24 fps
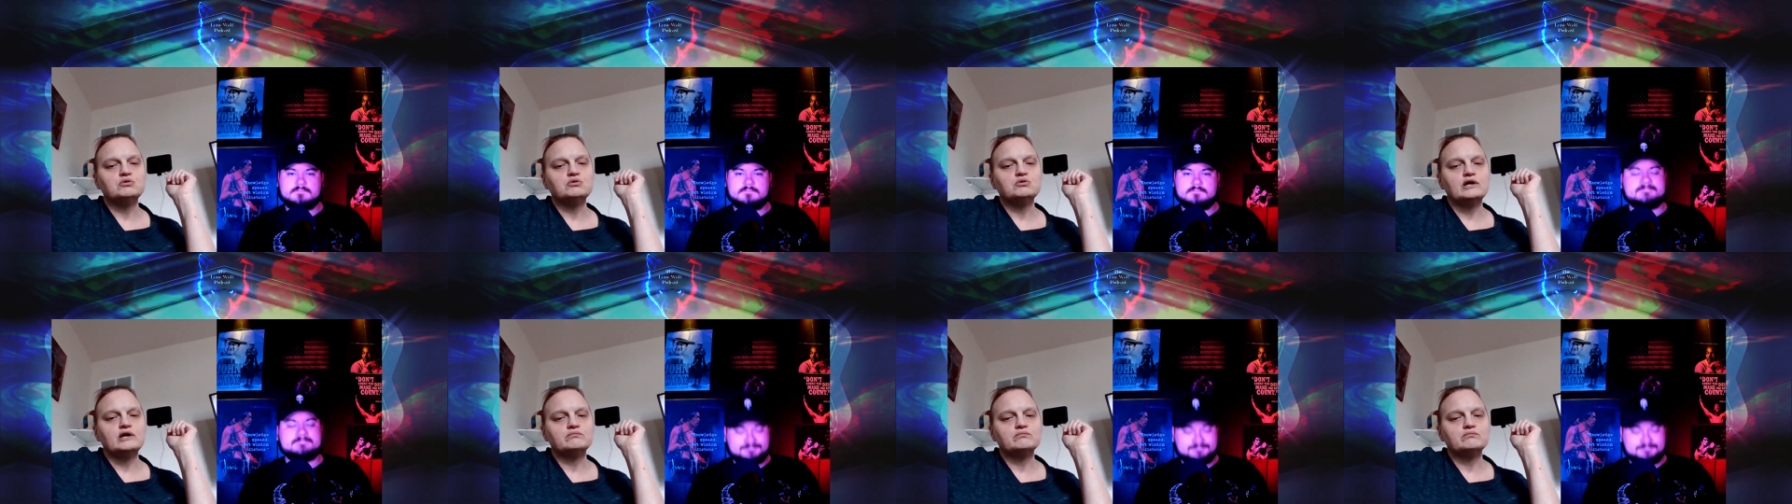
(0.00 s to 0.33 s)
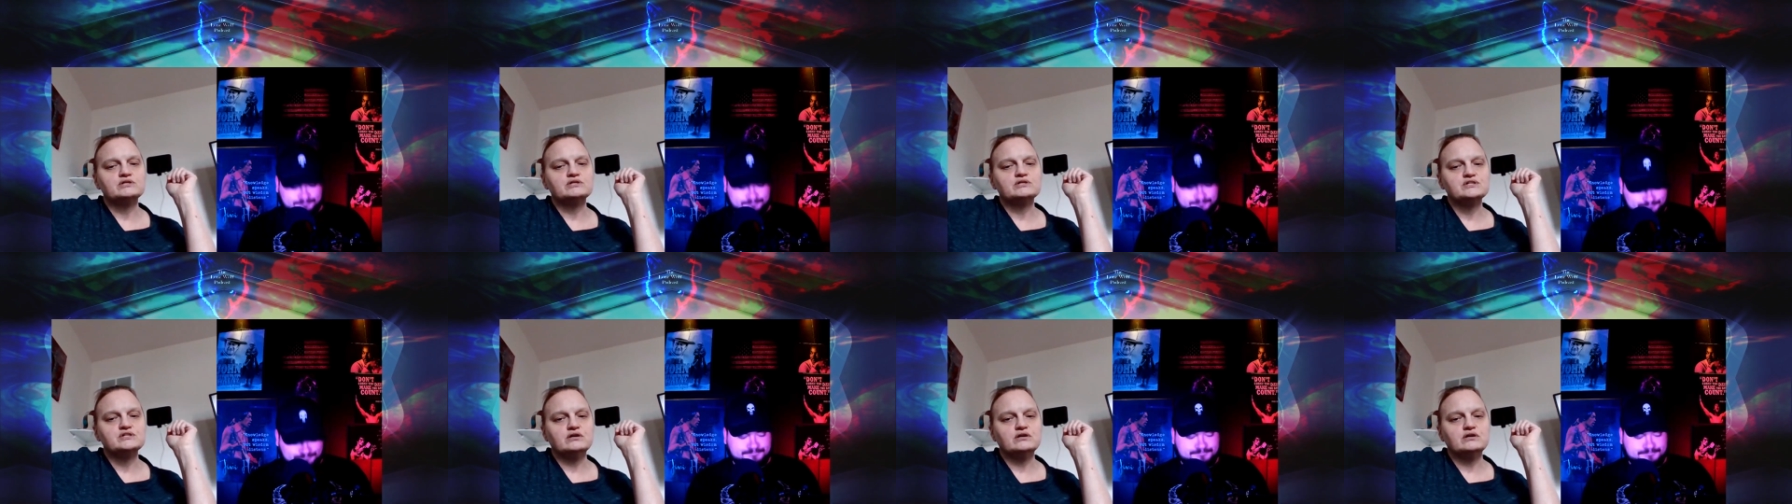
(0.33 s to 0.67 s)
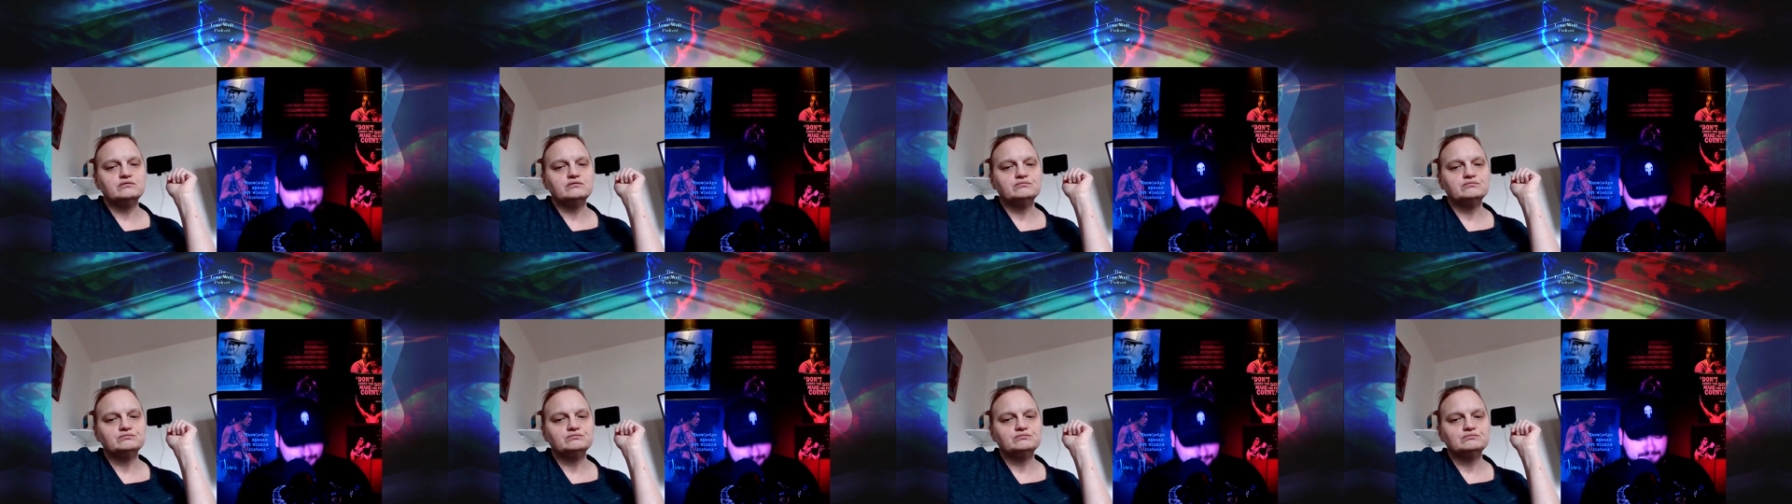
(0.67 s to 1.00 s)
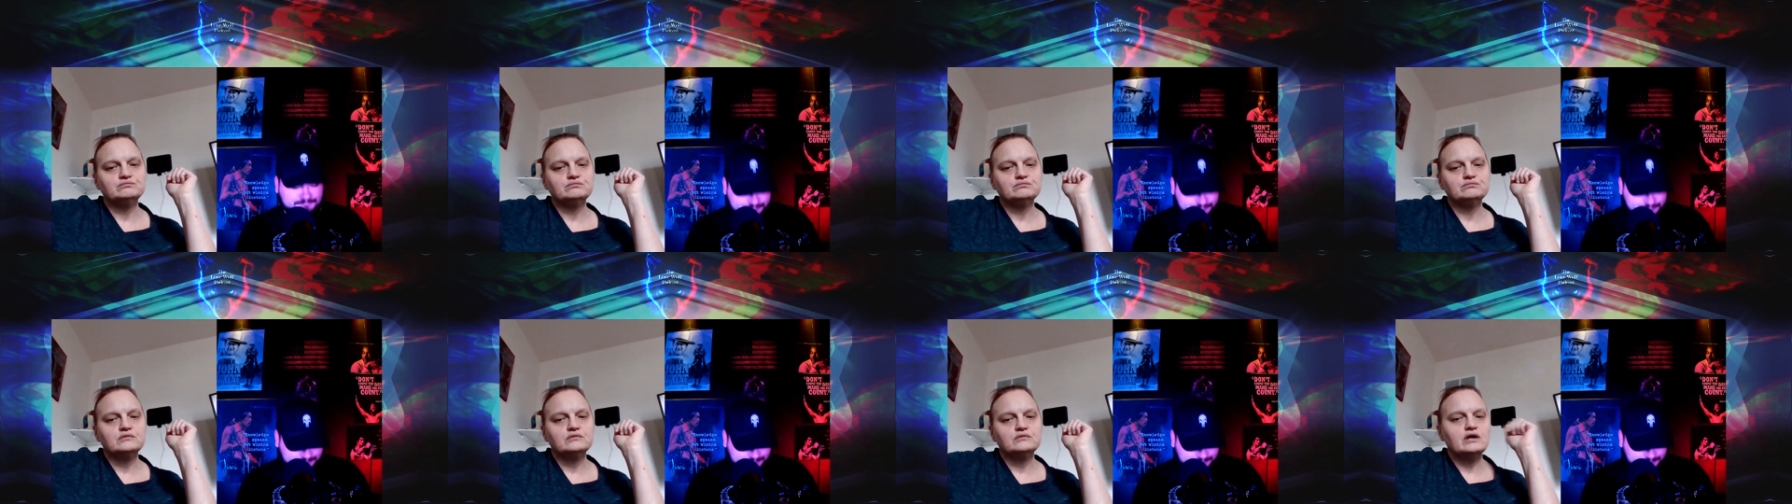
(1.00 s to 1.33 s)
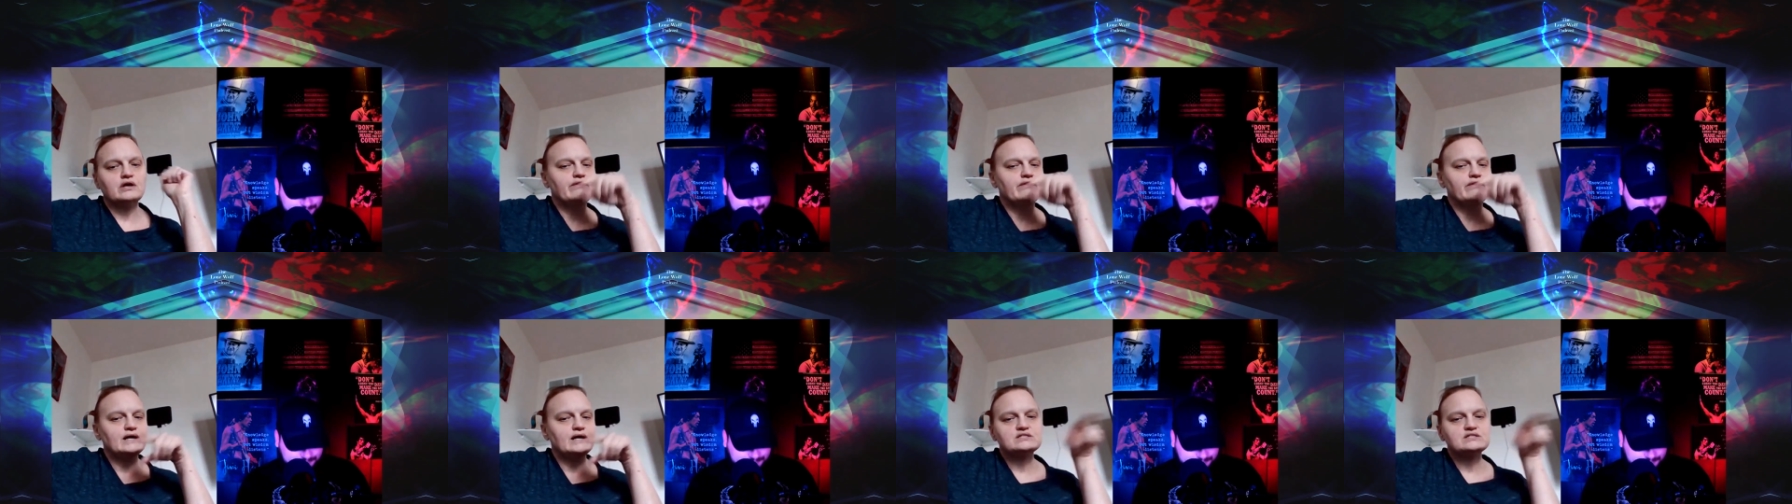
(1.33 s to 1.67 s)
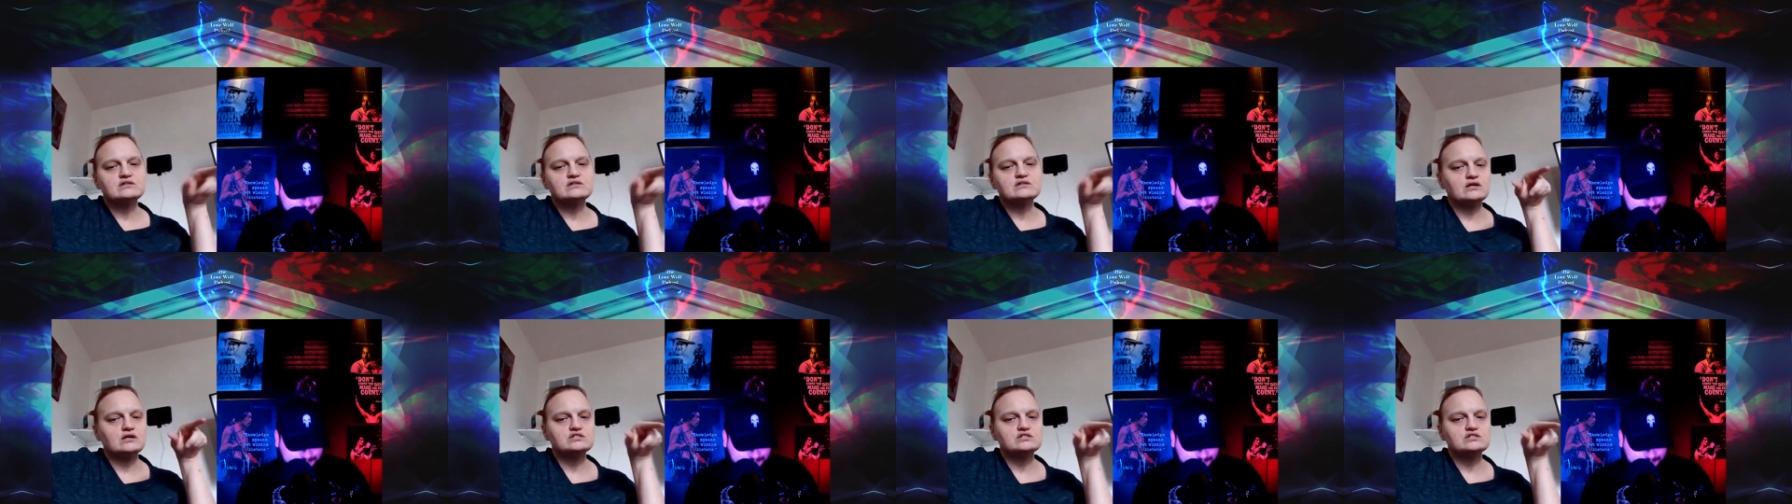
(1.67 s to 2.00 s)
of people like my son. And
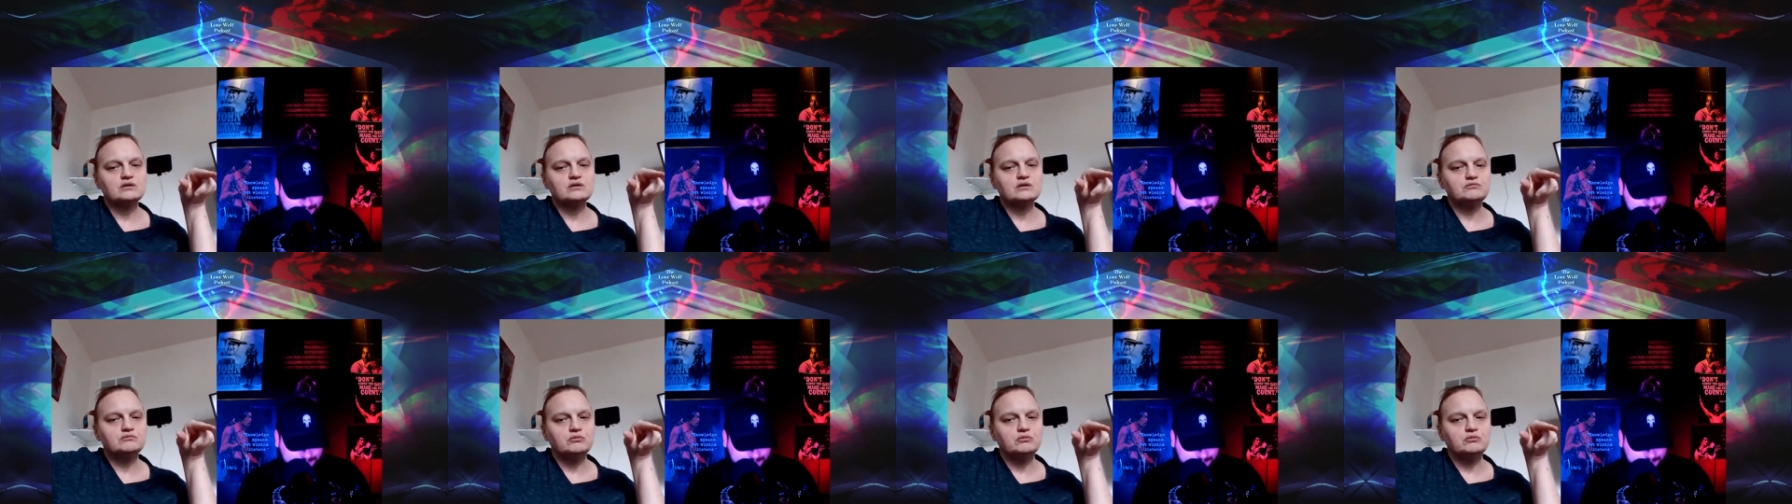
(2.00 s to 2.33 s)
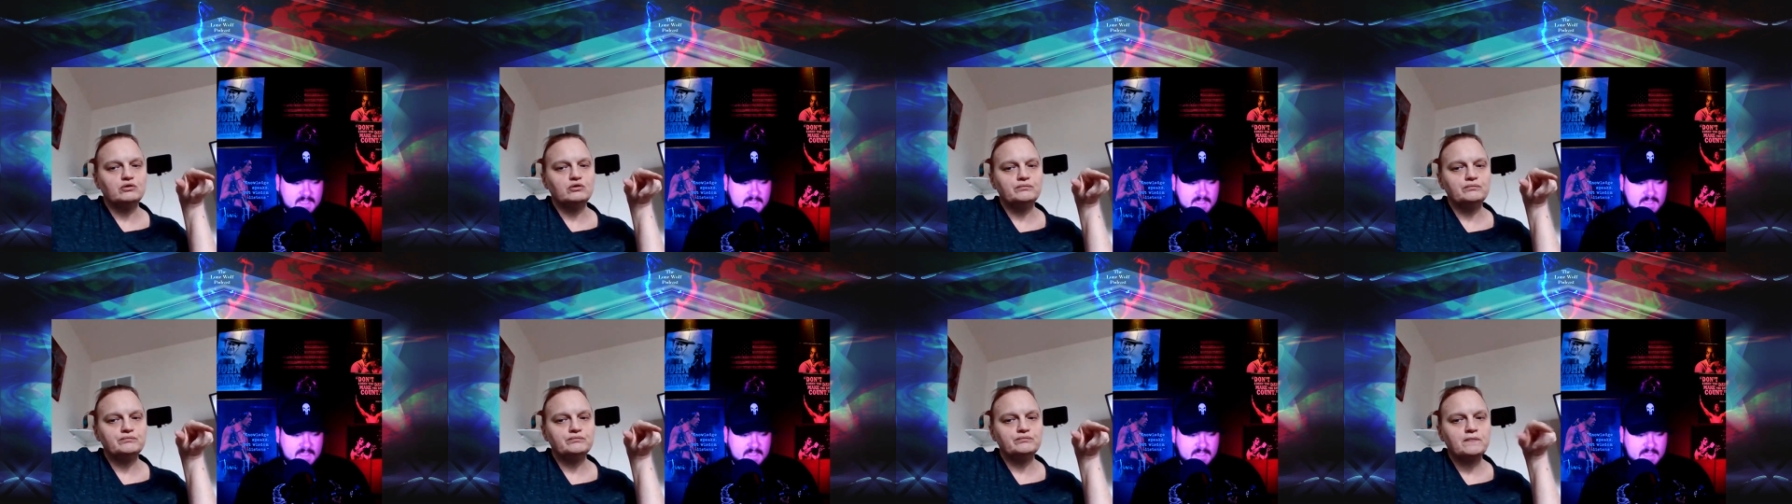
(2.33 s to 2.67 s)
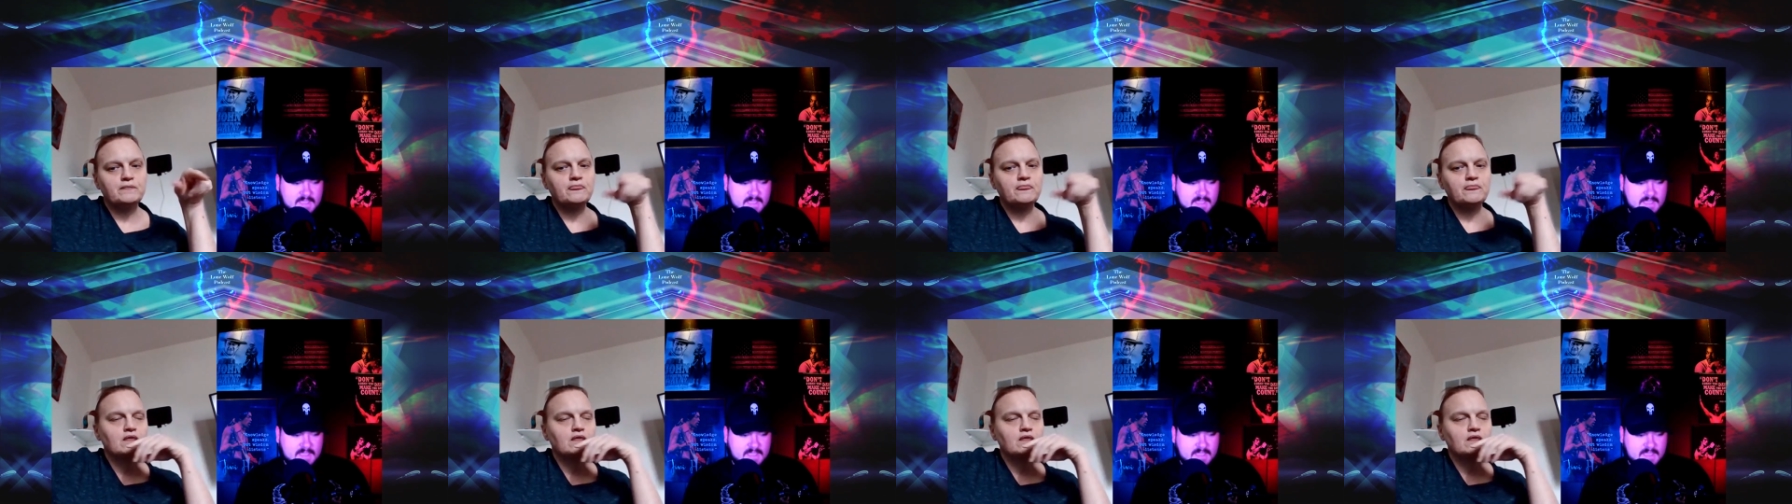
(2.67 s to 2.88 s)
that's not acceptable.